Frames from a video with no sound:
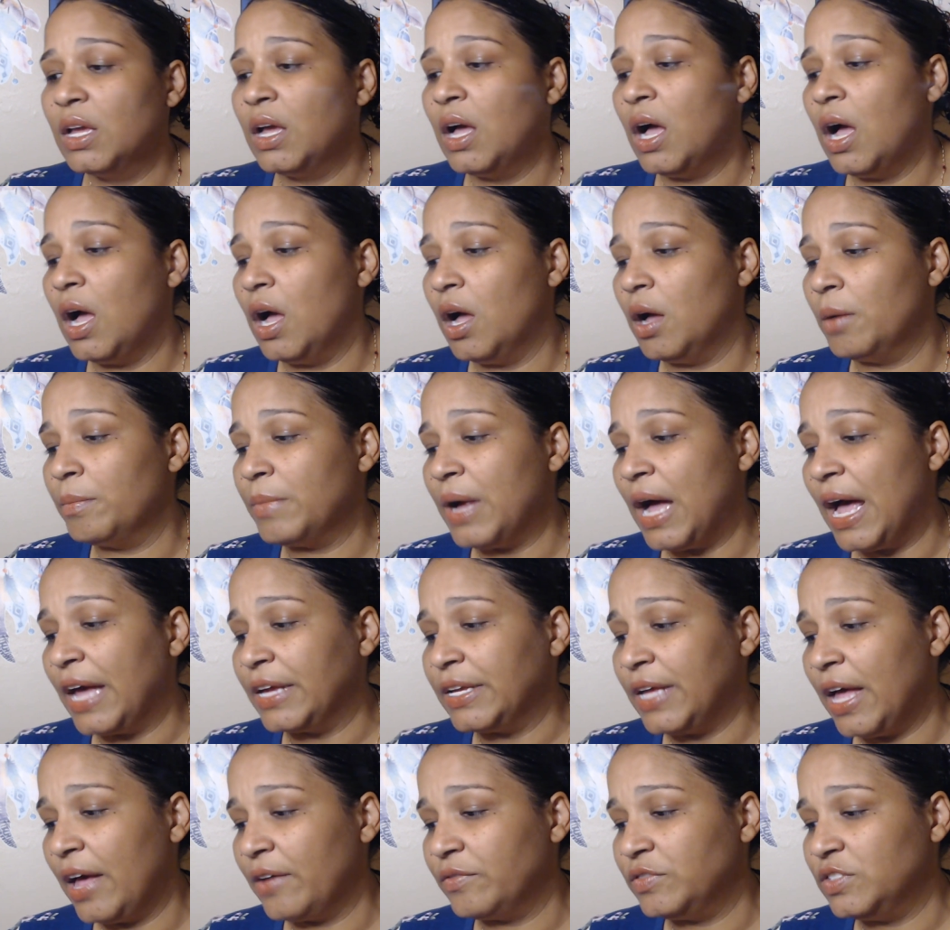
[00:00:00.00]
Um, I
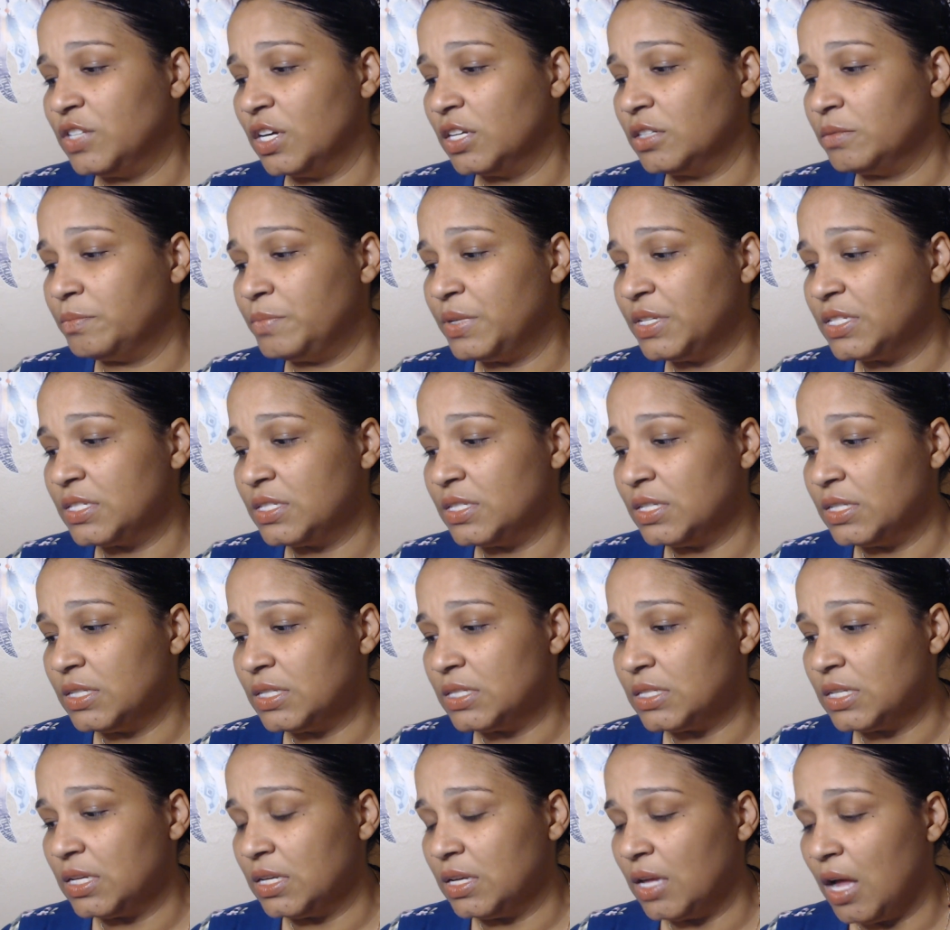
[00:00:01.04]
have done
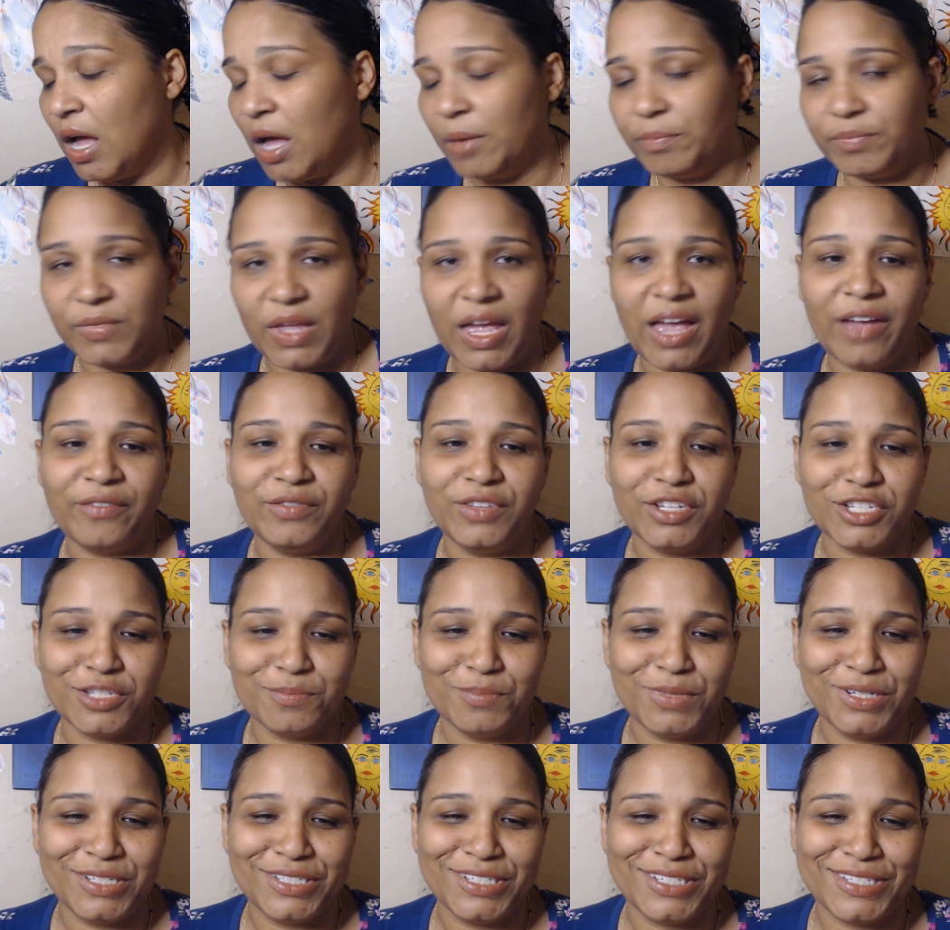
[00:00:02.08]
businesses. Um, I have done
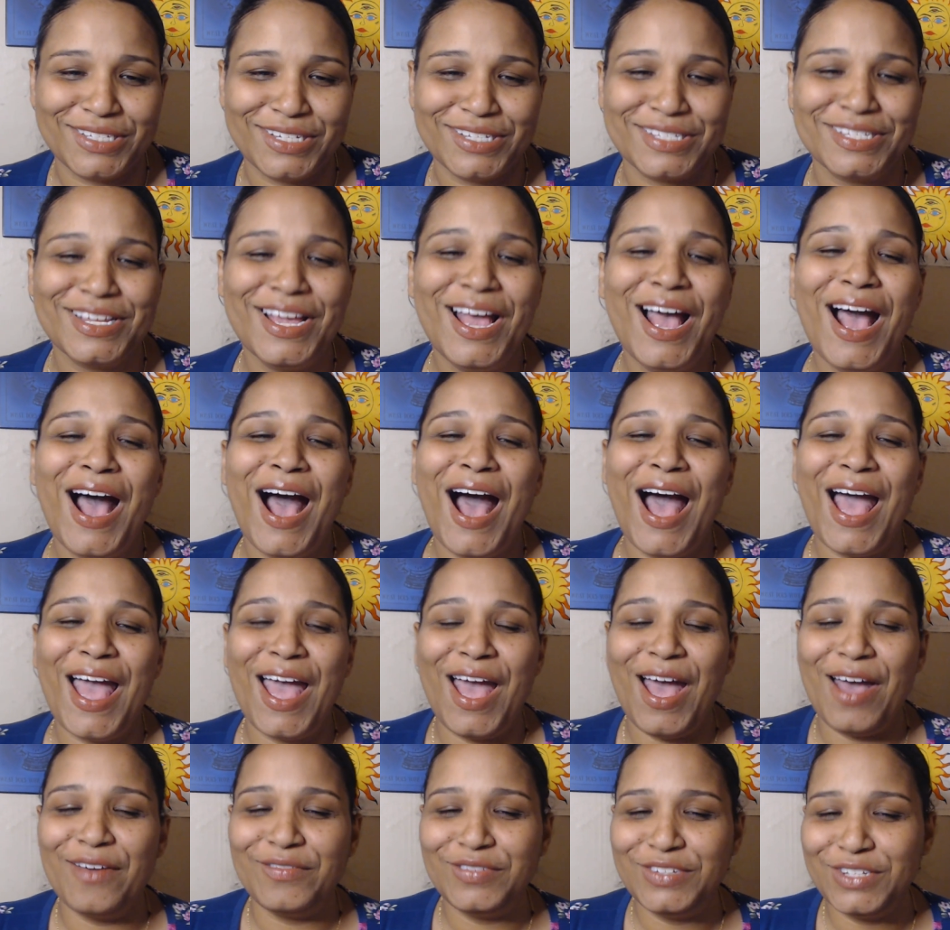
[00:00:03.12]
businesses. I
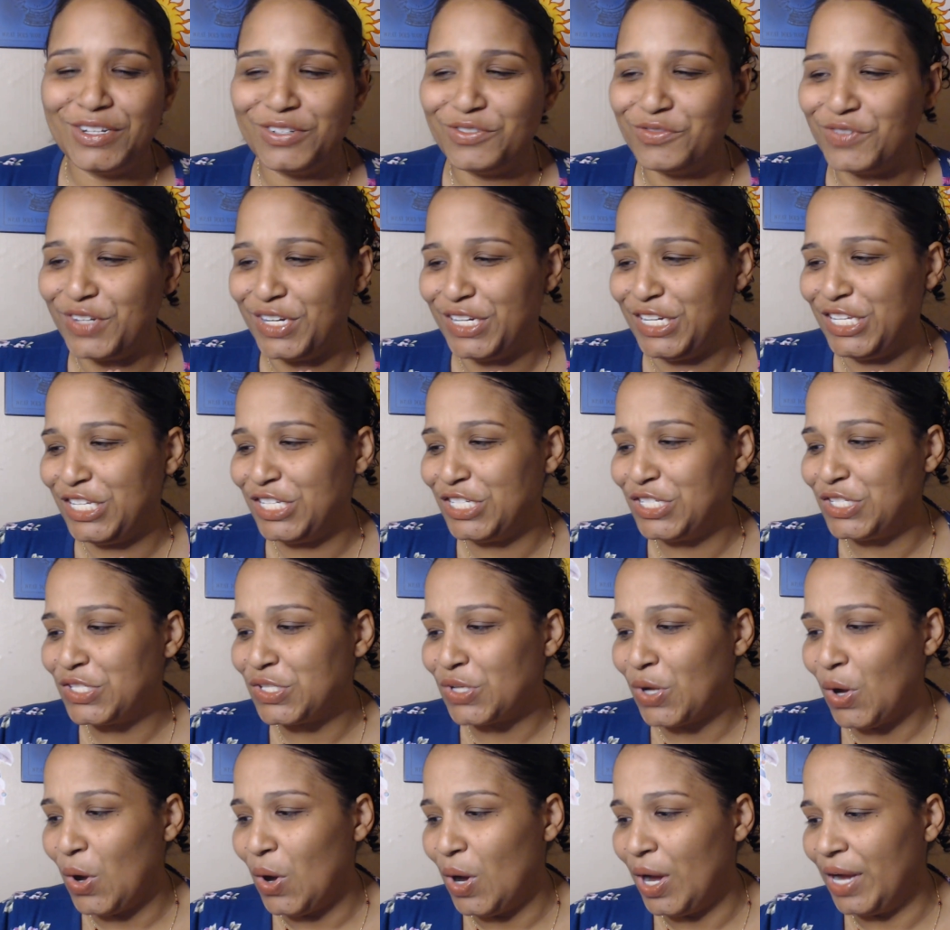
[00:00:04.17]
have done readings
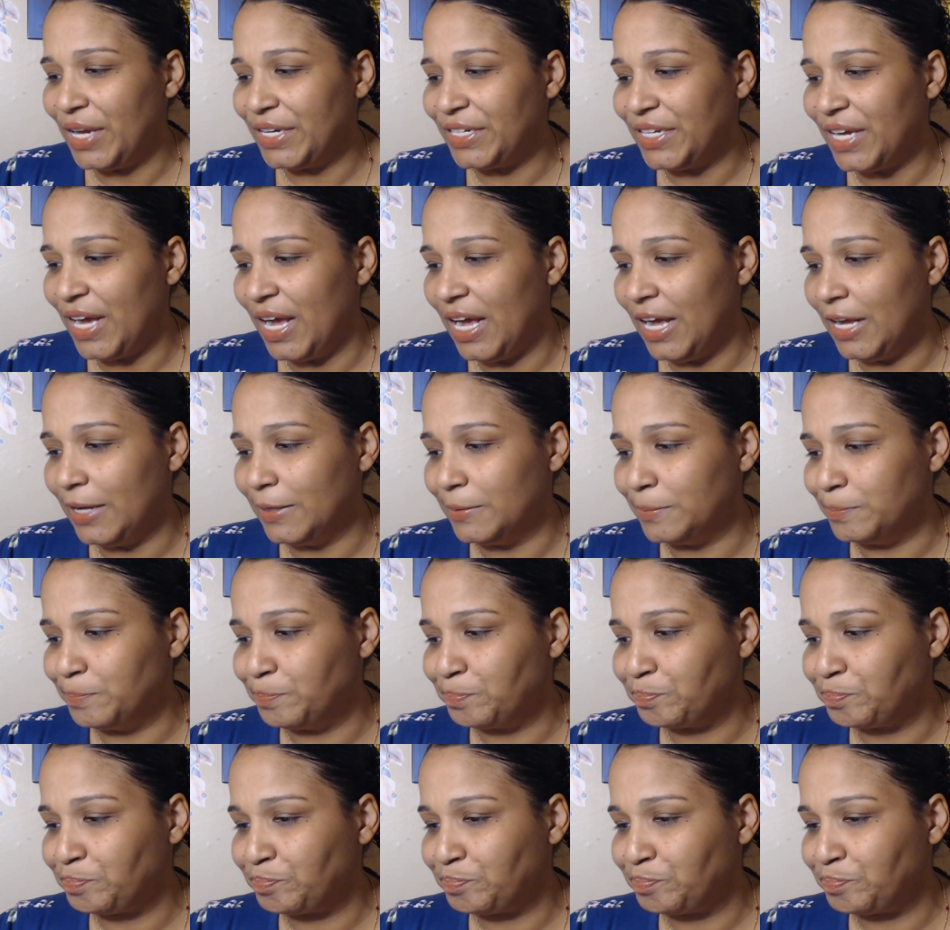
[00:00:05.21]
on um,